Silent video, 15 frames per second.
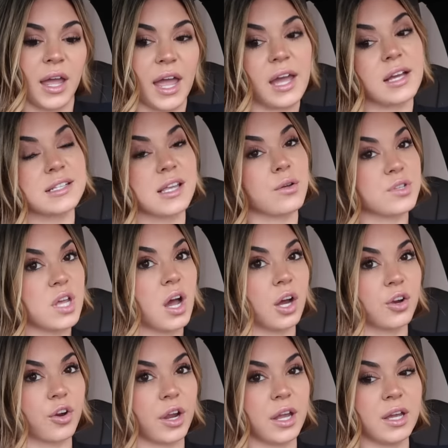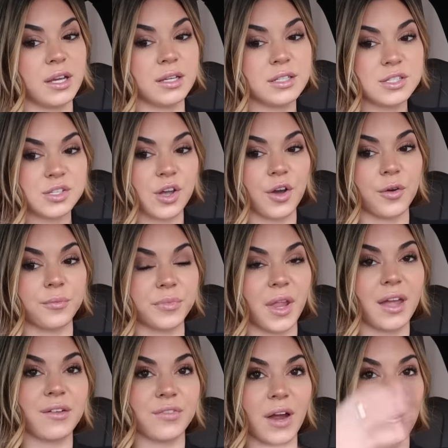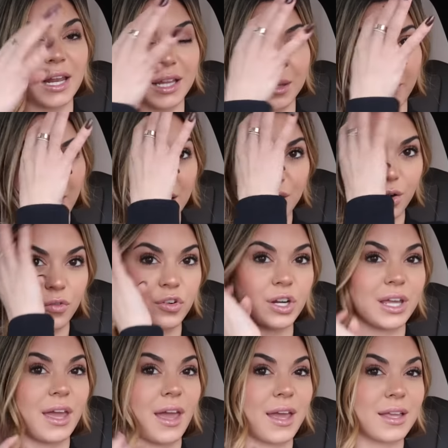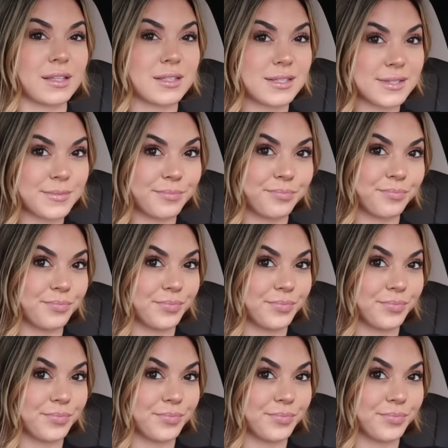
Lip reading: And because I was hungry. So I finally made it over to Cane's.